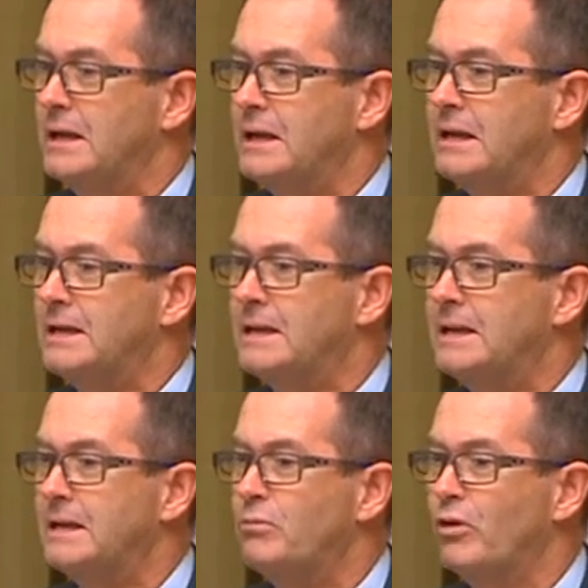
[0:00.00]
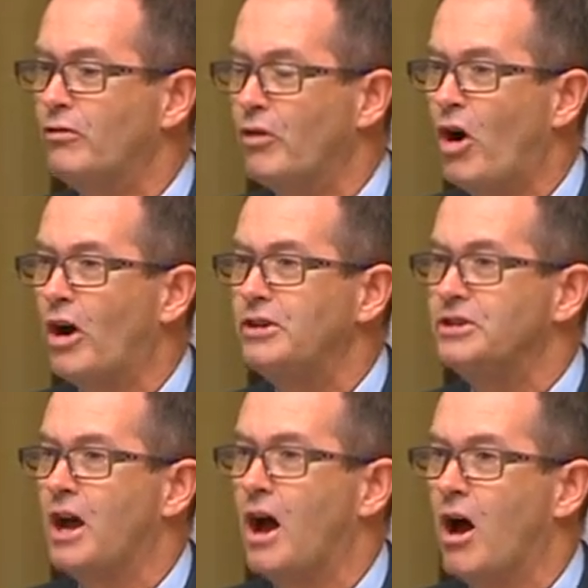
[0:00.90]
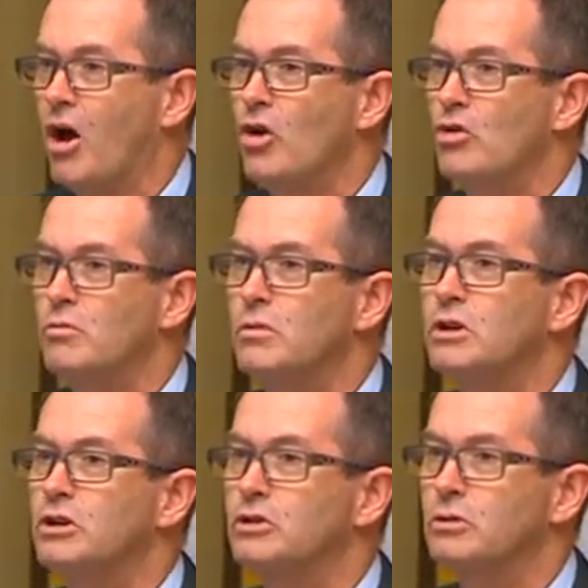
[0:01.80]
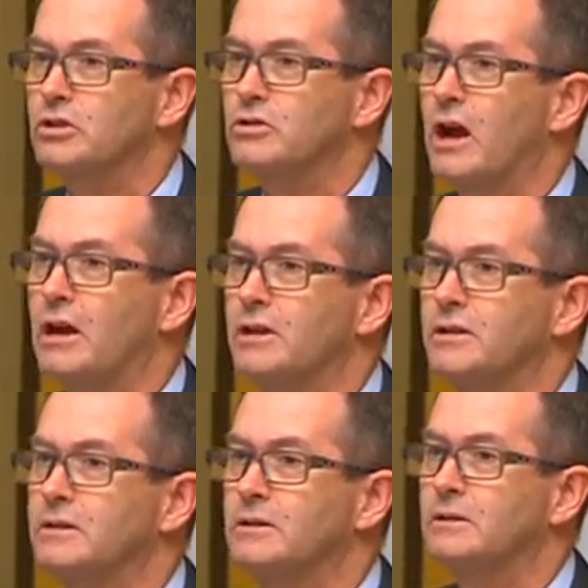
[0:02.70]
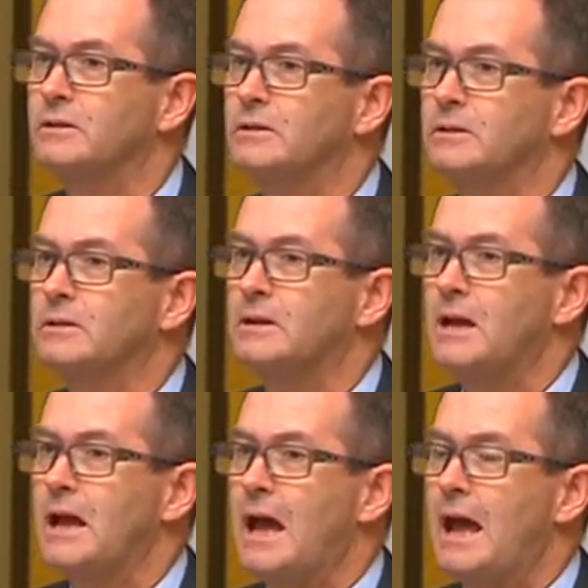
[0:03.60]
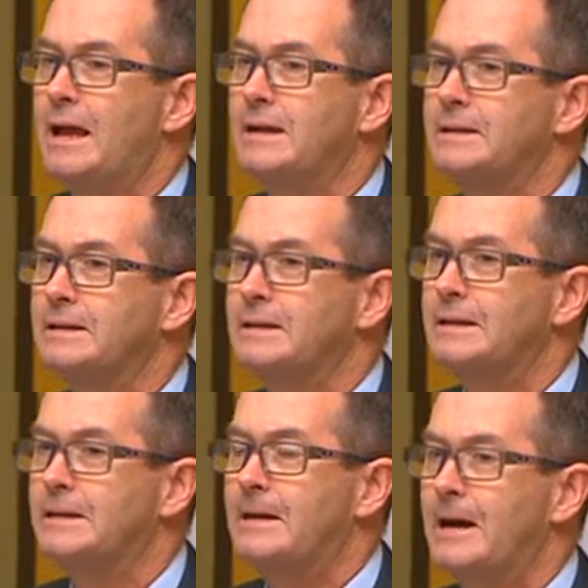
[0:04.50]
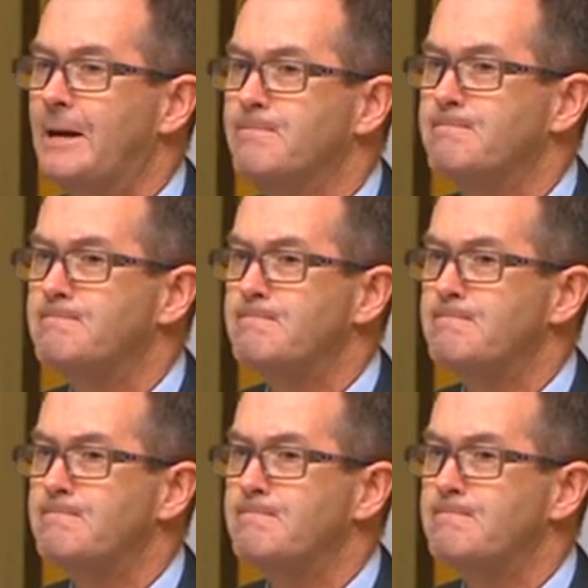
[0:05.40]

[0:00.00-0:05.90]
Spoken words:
it provides a home to Australians. And I'm